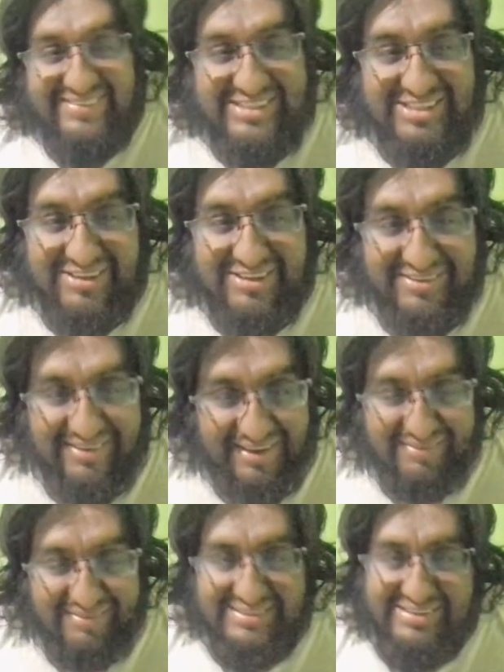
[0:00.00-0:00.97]
shut
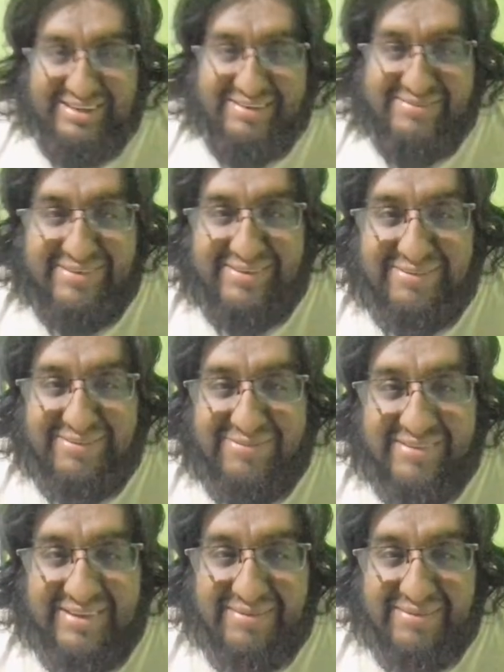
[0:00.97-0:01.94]
ourselves on the
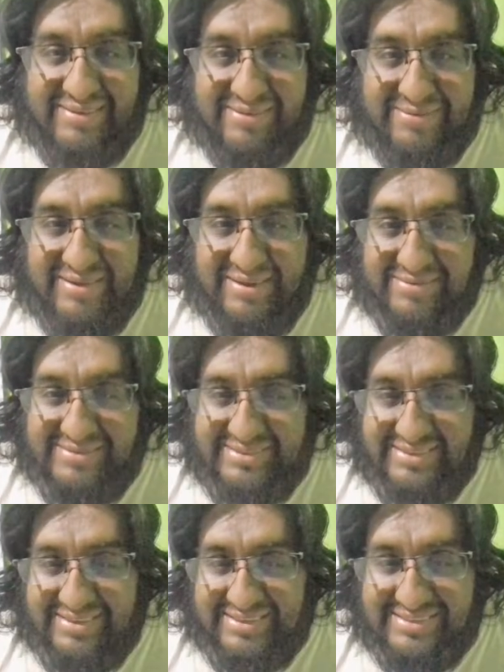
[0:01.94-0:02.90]
foot. How is
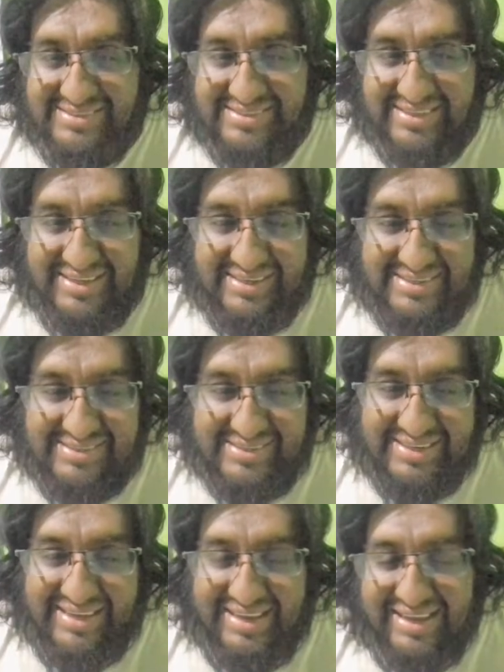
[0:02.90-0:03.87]
the says?
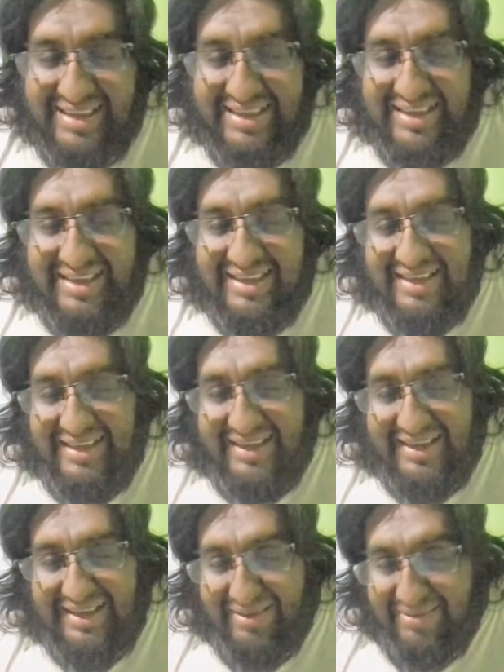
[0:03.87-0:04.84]

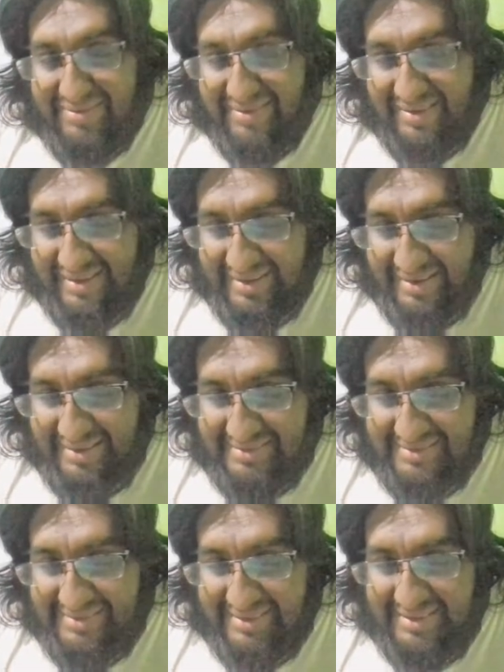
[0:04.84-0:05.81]
How
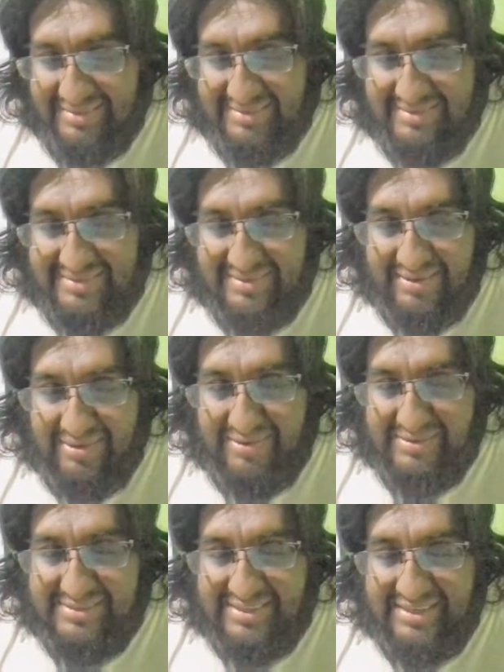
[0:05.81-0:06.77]
is that
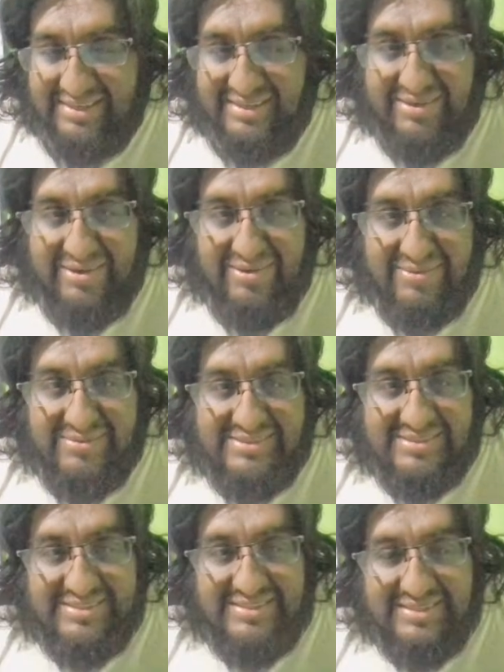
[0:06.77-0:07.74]
all saying
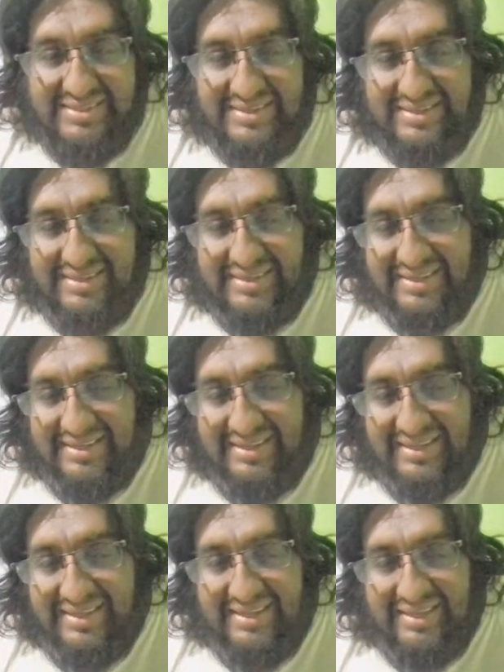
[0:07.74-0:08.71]
goes?
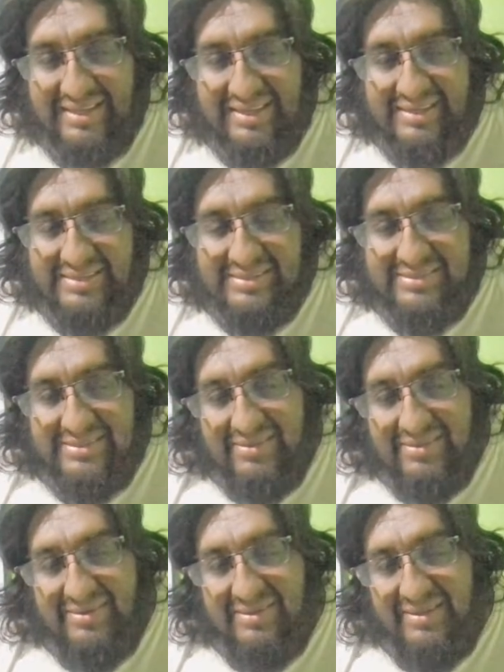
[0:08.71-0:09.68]

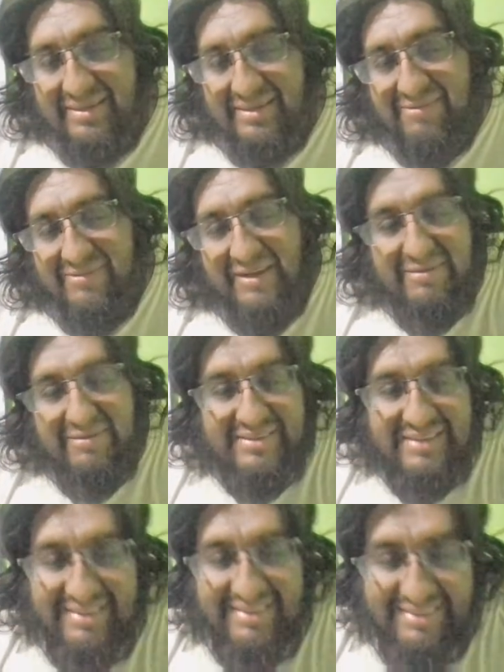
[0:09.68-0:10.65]
So the default
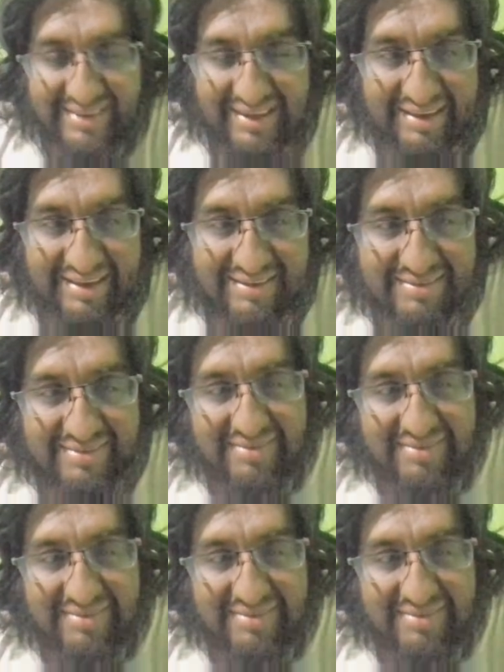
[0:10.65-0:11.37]
is 8.